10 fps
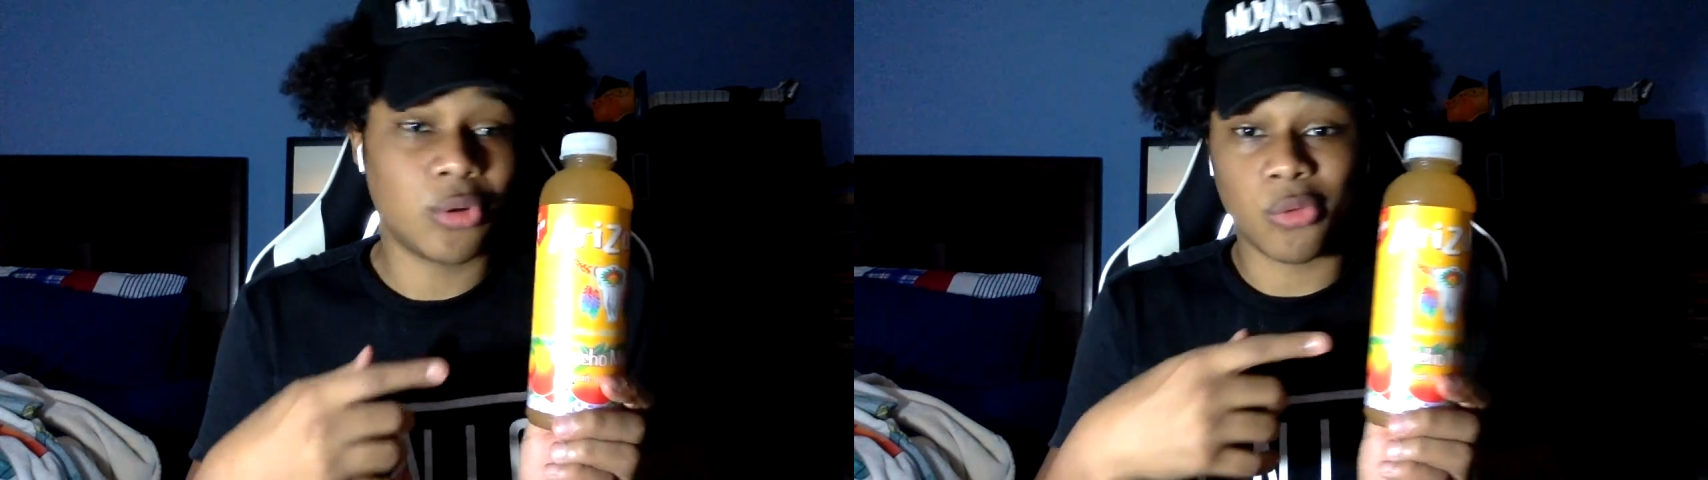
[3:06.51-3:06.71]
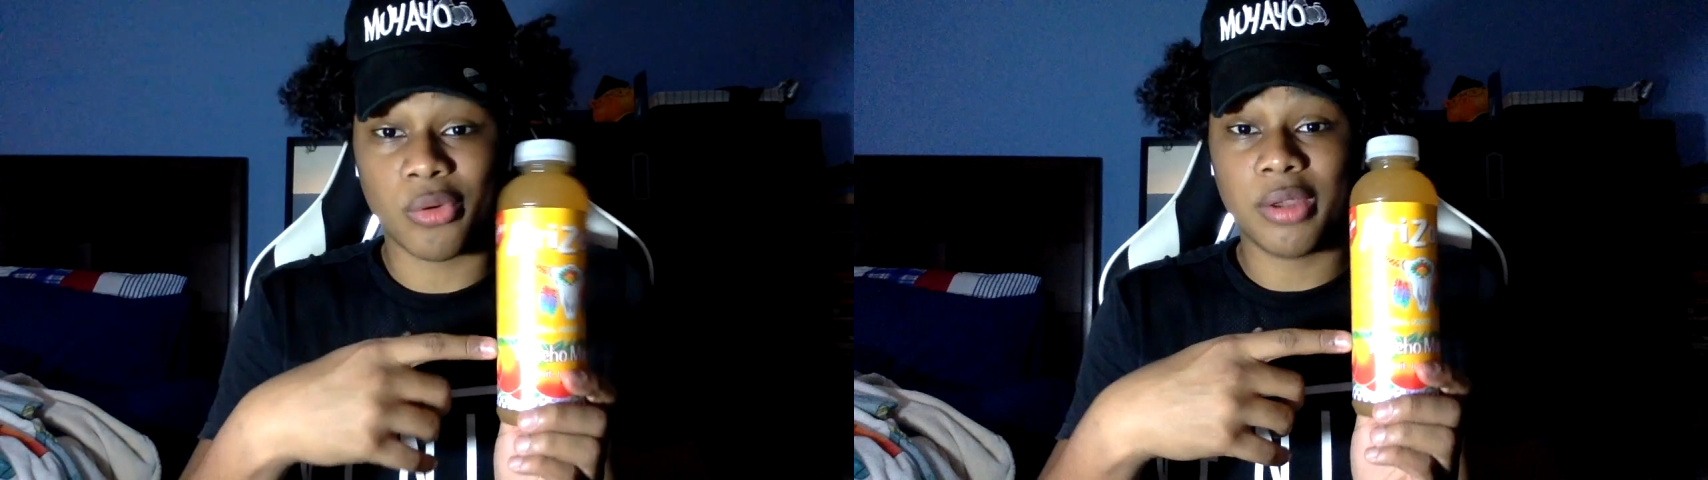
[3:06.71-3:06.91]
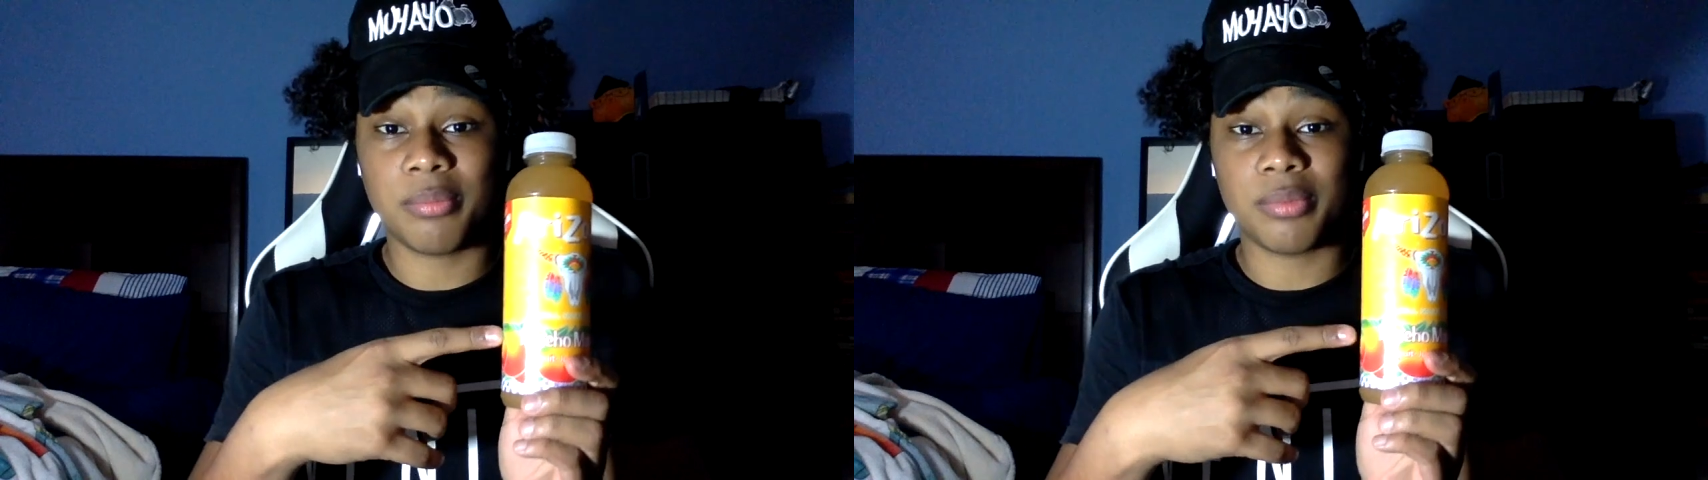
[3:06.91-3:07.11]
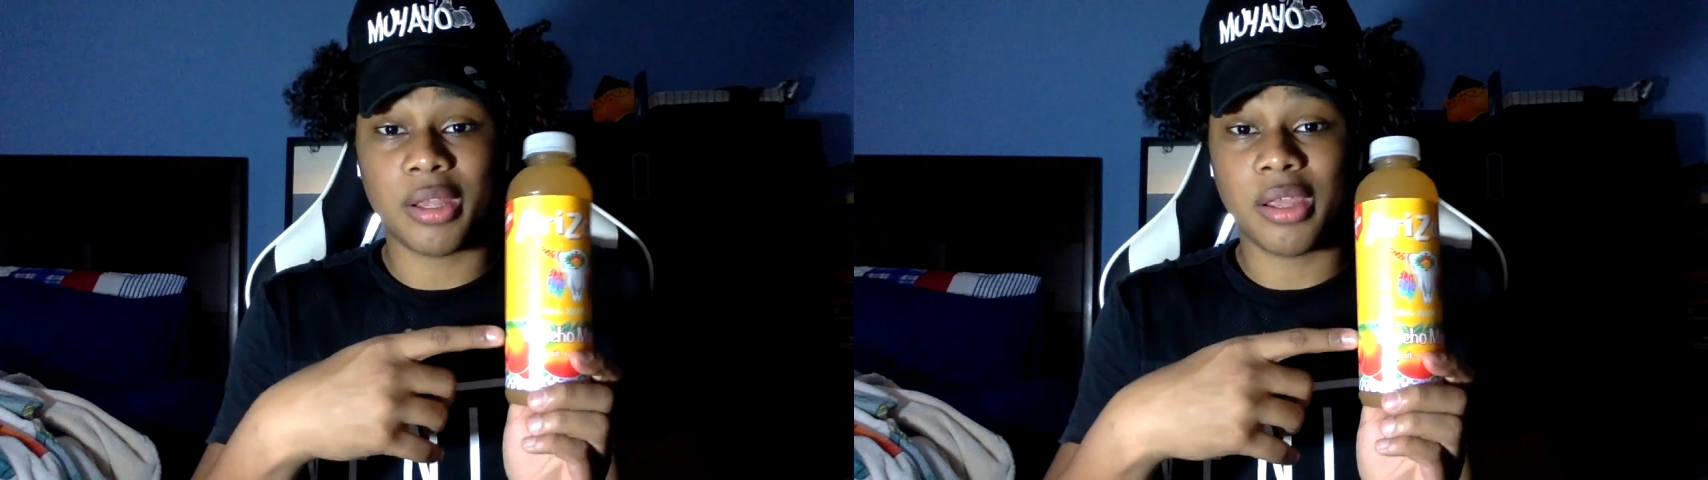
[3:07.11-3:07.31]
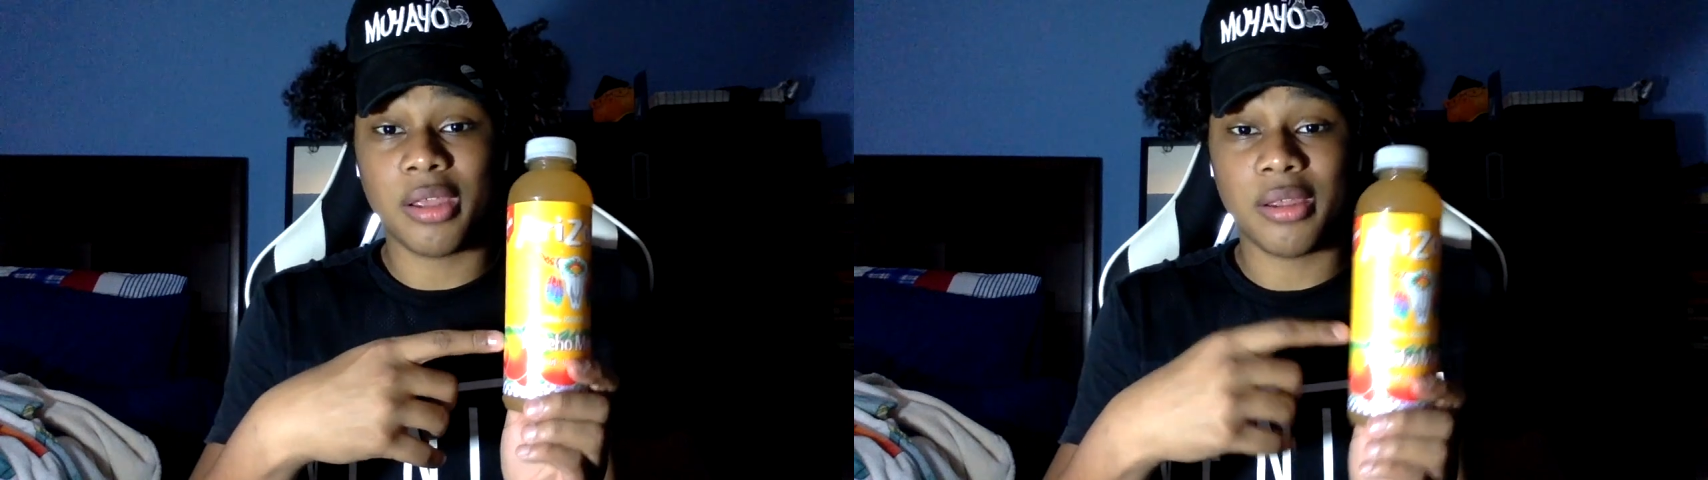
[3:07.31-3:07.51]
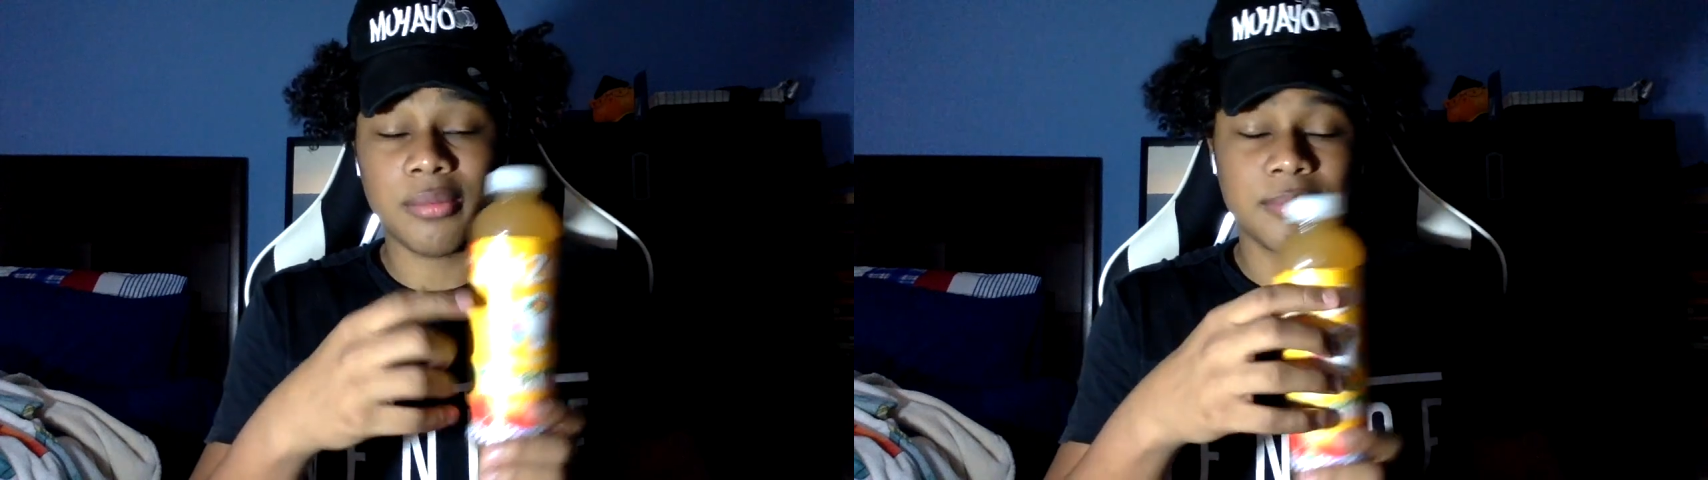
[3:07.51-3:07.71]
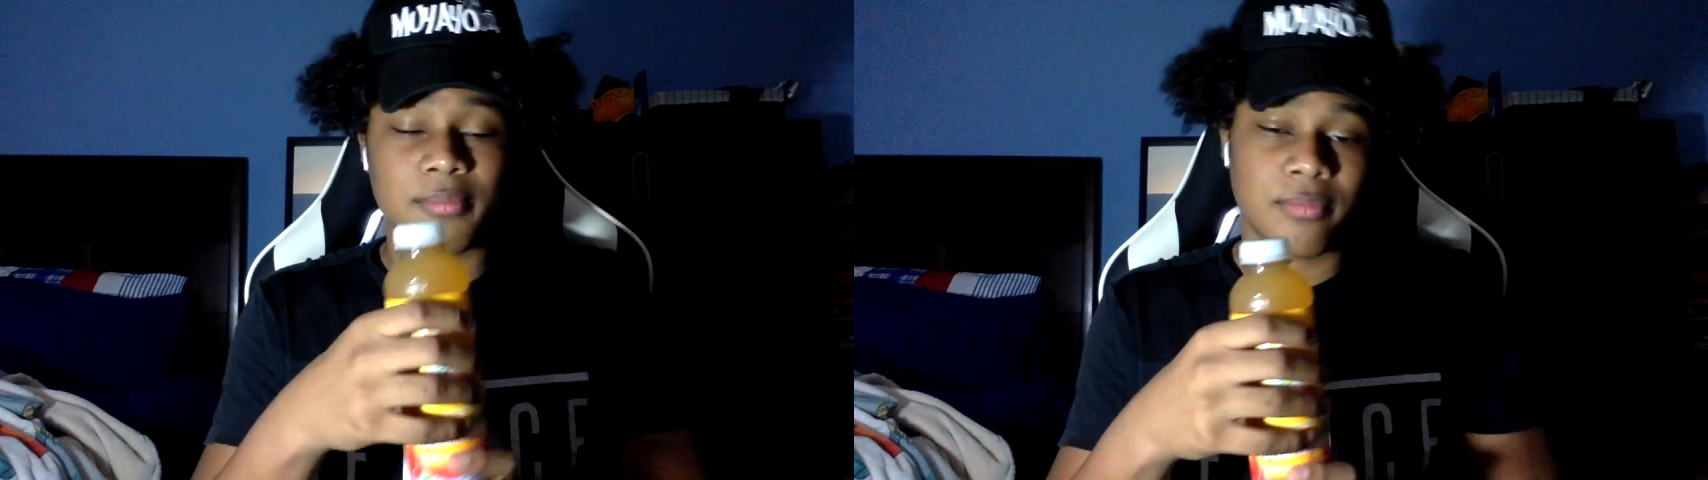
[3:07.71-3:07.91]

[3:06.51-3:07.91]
a grape, the cane,